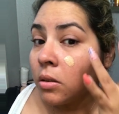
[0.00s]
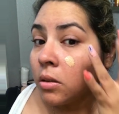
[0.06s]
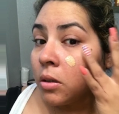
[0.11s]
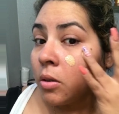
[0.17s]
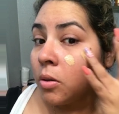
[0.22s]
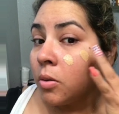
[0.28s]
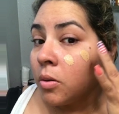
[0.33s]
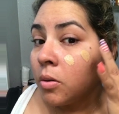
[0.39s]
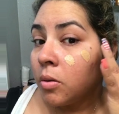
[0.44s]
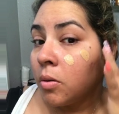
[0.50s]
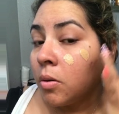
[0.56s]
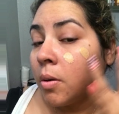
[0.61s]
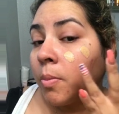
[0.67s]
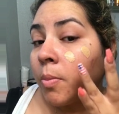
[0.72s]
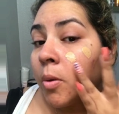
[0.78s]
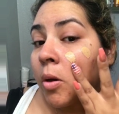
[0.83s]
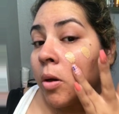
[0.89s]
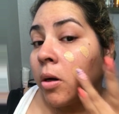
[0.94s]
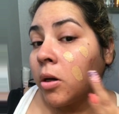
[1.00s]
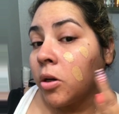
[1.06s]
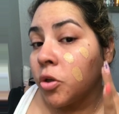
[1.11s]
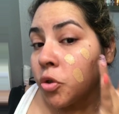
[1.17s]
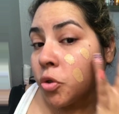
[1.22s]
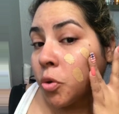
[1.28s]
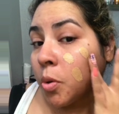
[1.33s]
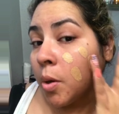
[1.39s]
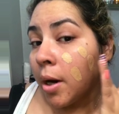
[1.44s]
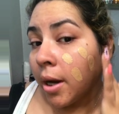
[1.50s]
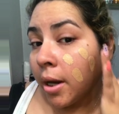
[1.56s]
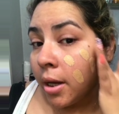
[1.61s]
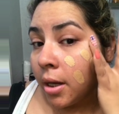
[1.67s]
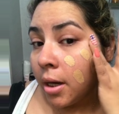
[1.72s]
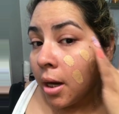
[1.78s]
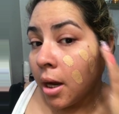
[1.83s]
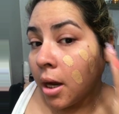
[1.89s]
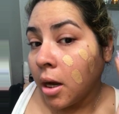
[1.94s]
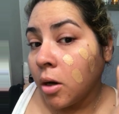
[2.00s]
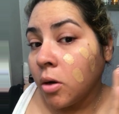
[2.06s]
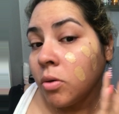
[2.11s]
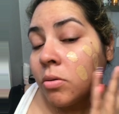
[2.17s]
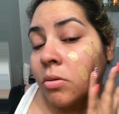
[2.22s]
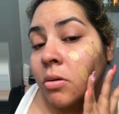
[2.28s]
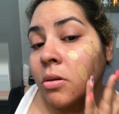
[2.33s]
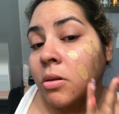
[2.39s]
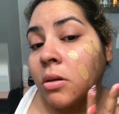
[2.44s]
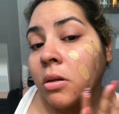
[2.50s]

So I'm gonna try it out